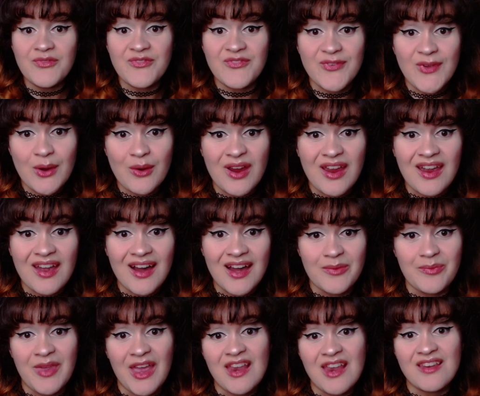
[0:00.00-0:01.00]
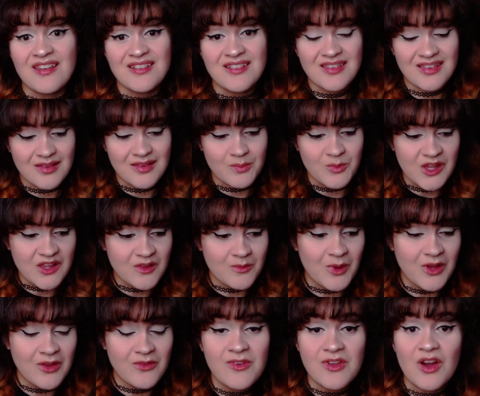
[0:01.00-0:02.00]
very high maintenance. Bless
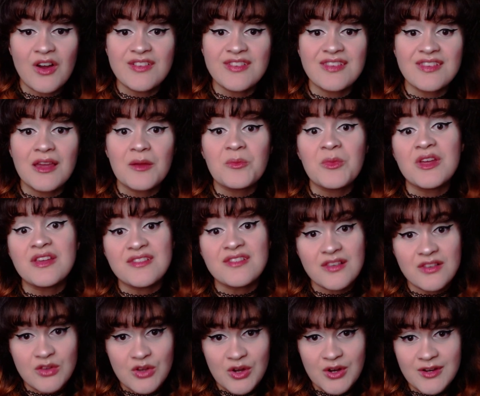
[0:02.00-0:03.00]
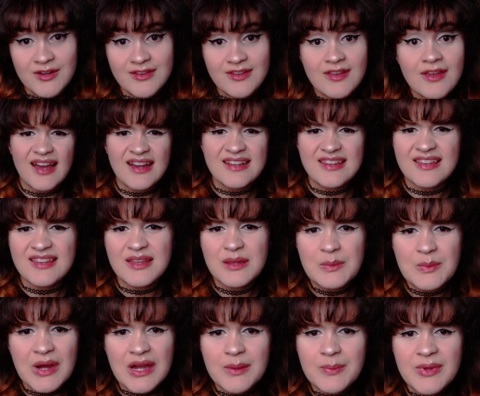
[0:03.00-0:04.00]
my fiance, bless his heart. And
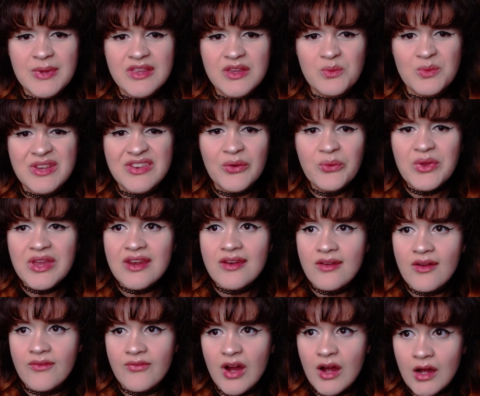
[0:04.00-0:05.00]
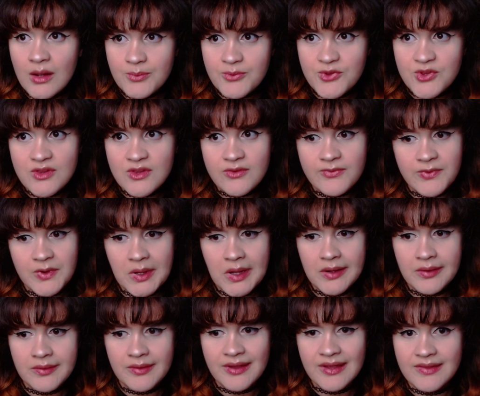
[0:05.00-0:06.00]
in my opinion, we don't get enough options for
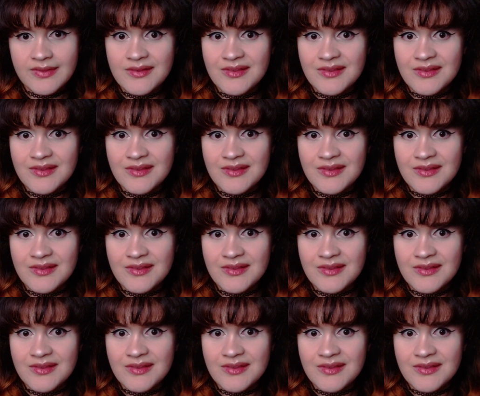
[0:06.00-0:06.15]
cuddling in The